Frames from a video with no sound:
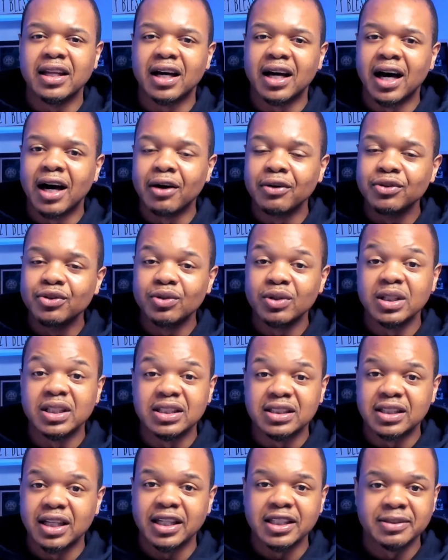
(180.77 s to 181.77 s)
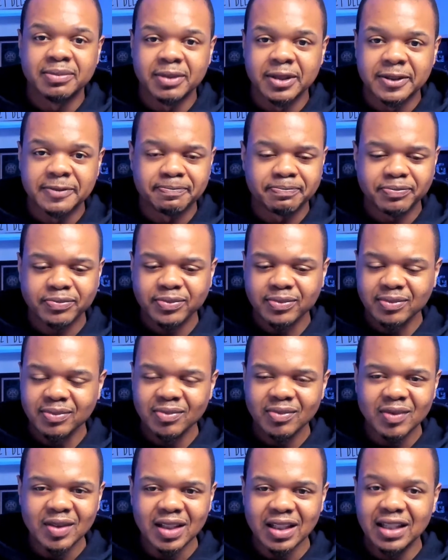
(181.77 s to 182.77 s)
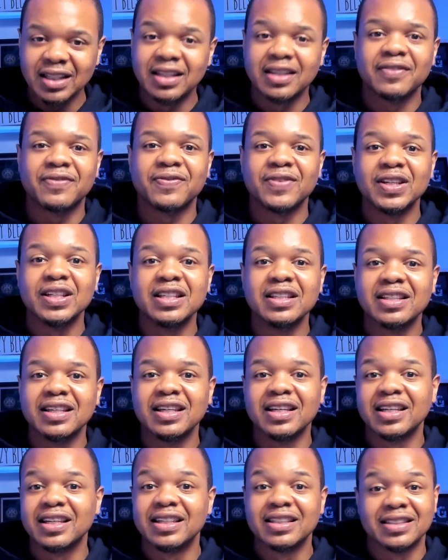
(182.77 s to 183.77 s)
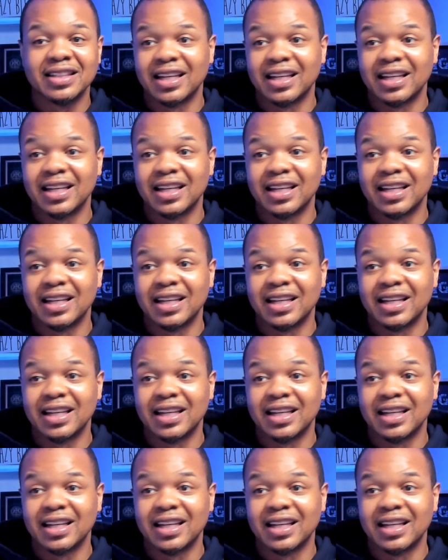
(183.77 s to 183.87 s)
I'll do an assessment. And the funny thing is,